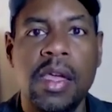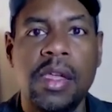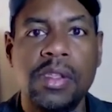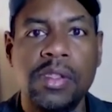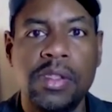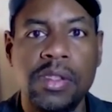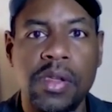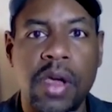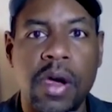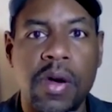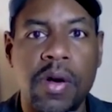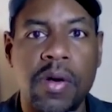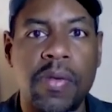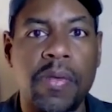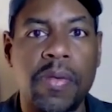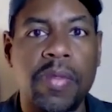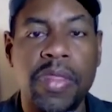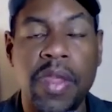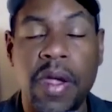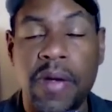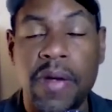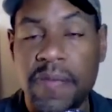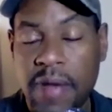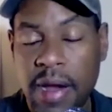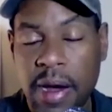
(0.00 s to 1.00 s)
So
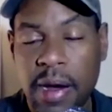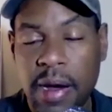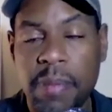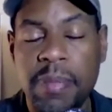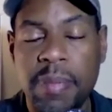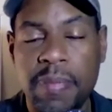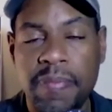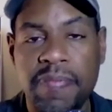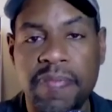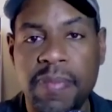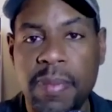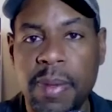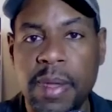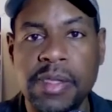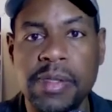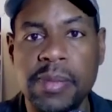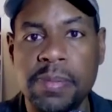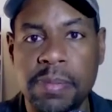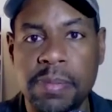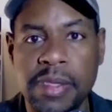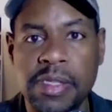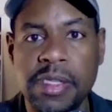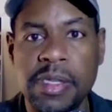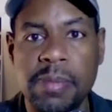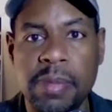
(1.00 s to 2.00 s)
they're very
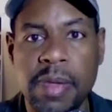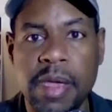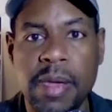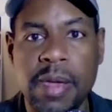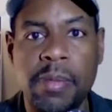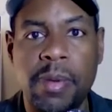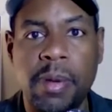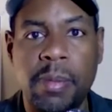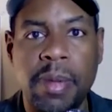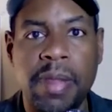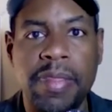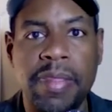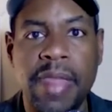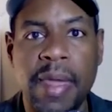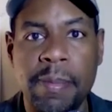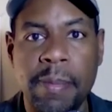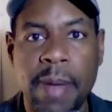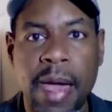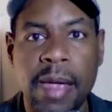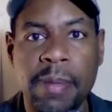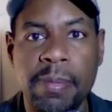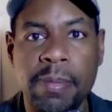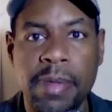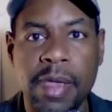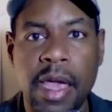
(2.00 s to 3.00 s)
busy people, but they
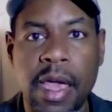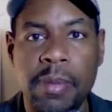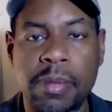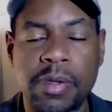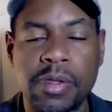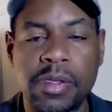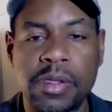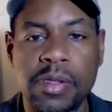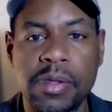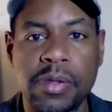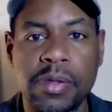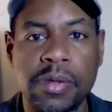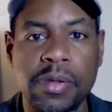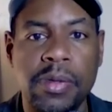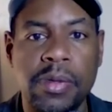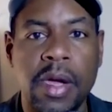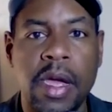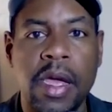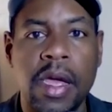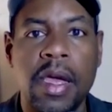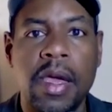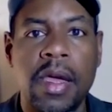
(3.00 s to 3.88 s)
might be able to,